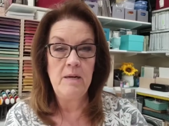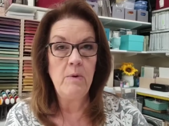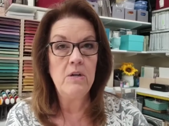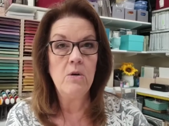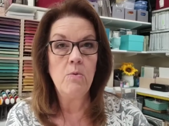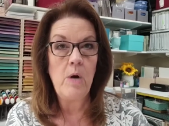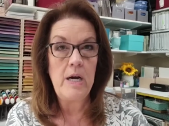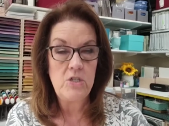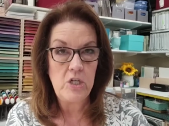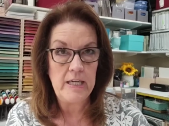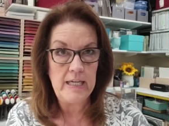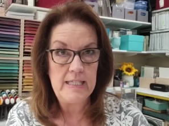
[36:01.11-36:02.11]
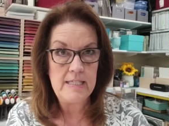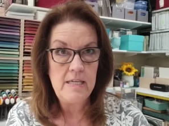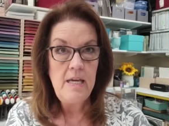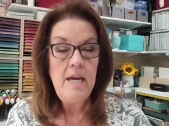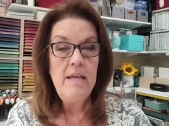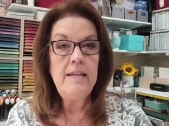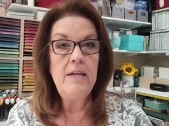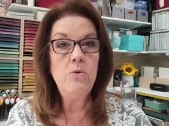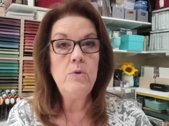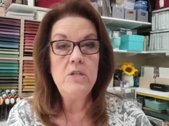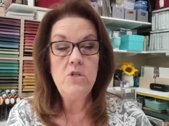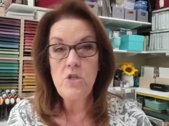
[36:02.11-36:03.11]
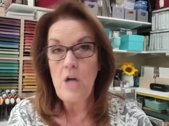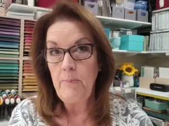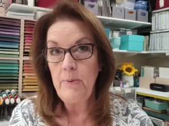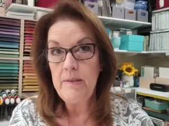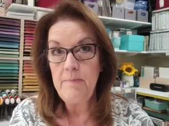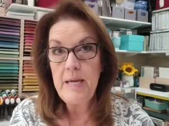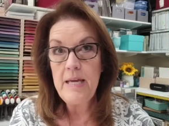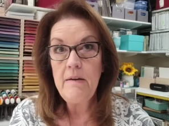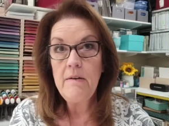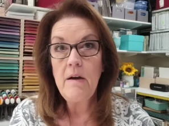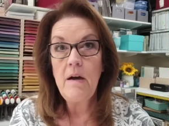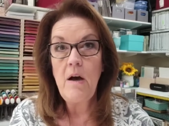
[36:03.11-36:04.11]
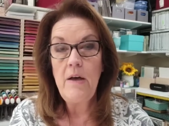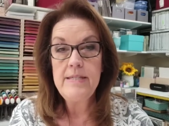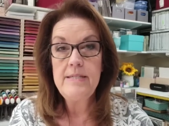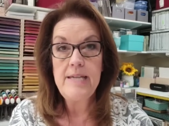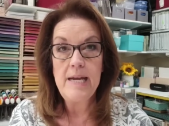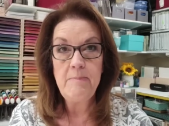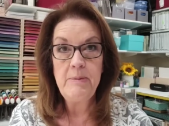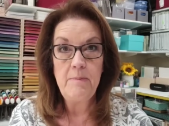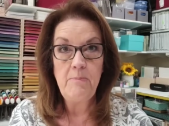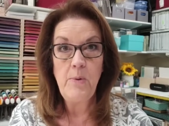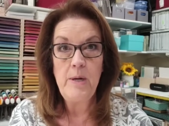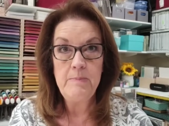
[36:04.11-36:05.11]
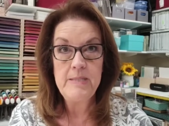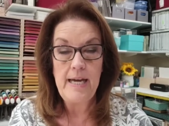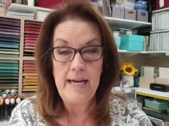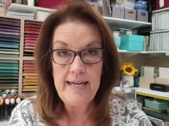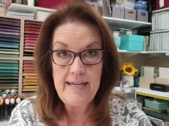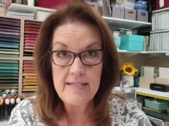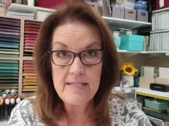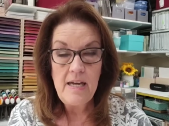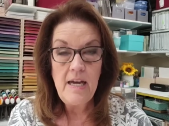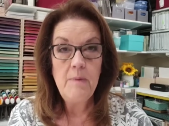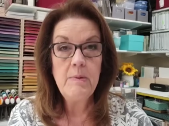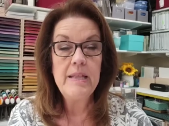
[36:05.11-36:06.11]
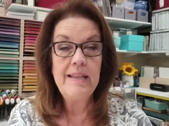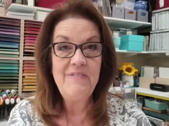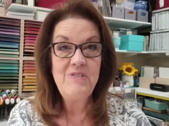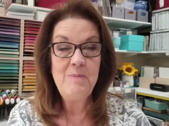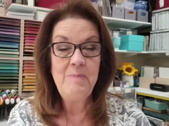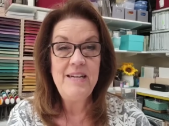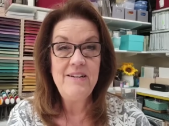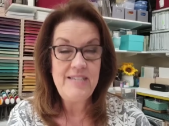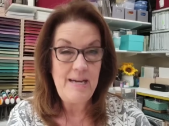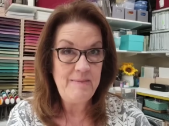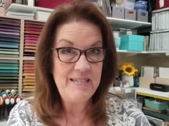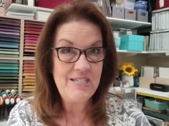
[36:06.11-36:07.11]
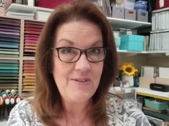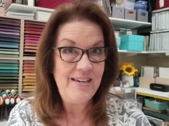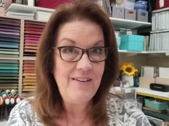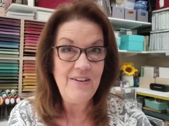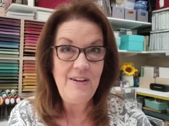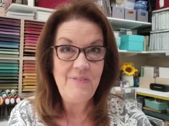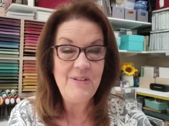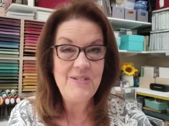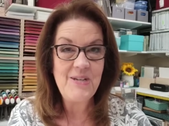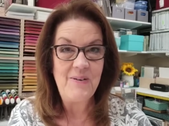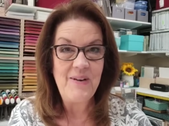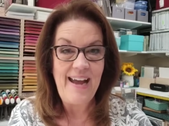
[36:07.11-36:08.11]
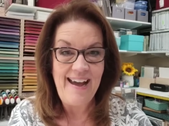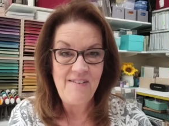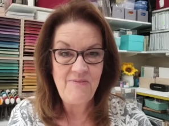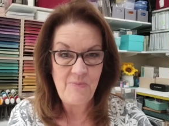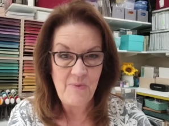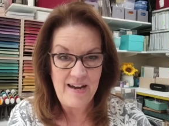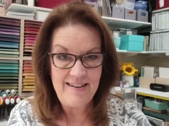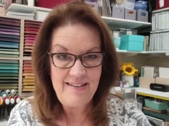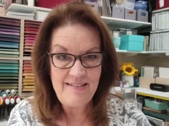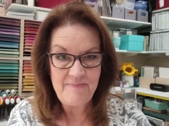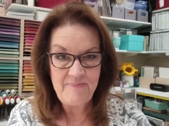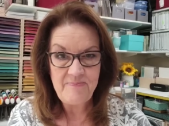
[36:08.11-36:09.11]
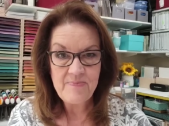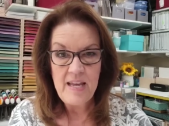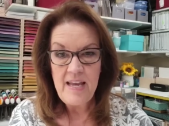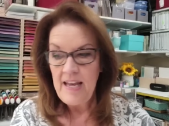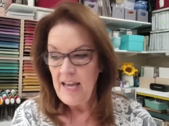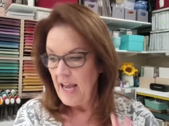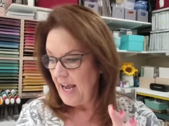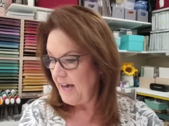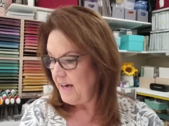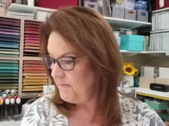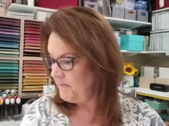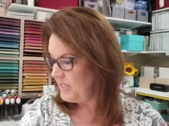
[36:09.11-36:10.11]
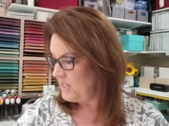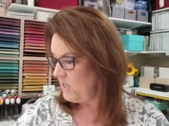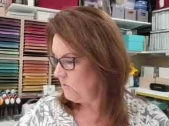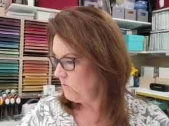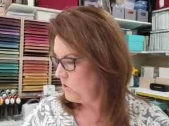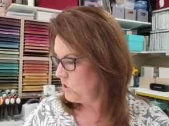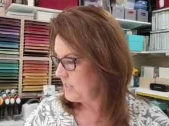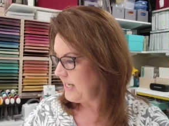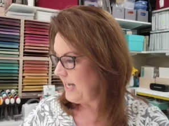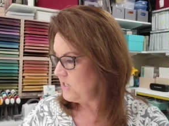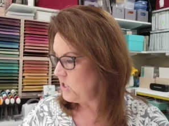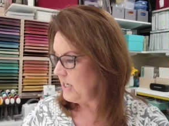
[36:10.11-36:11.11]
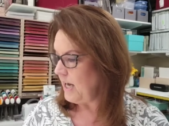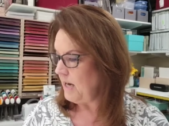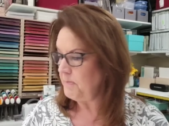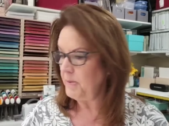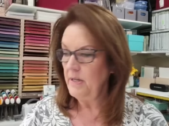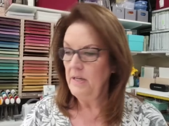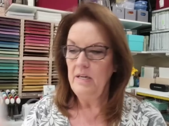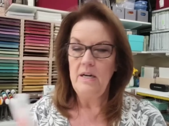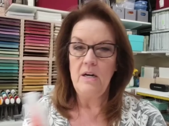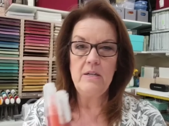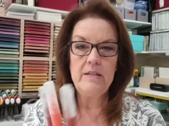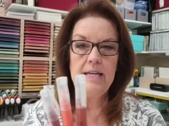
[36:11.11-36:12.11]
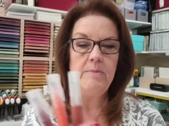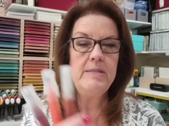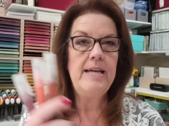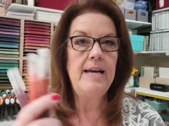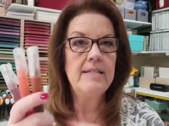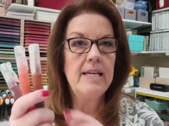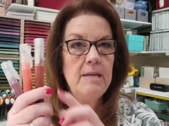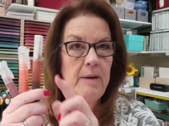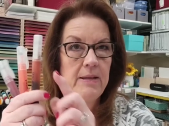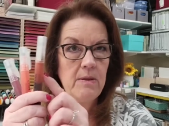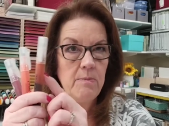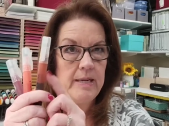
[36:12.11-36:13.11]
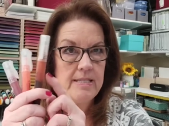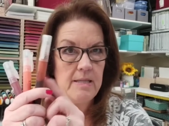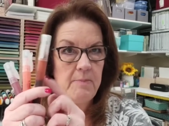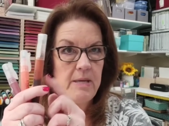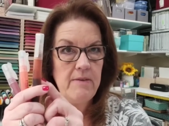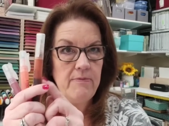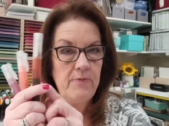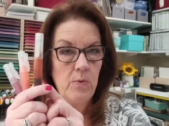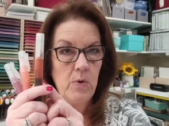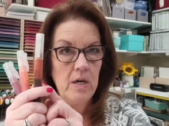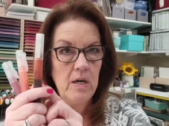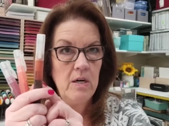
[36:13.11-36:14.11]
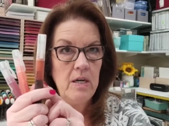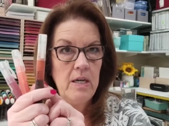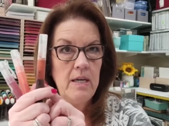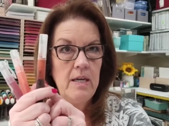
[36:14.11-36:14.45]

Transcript: where you're watching it, that you can shop with me on the Stampin' Up! website. Would love to be your demonstrator if you don't have one. Um, so just catching up, Arlene was asking about the recipe for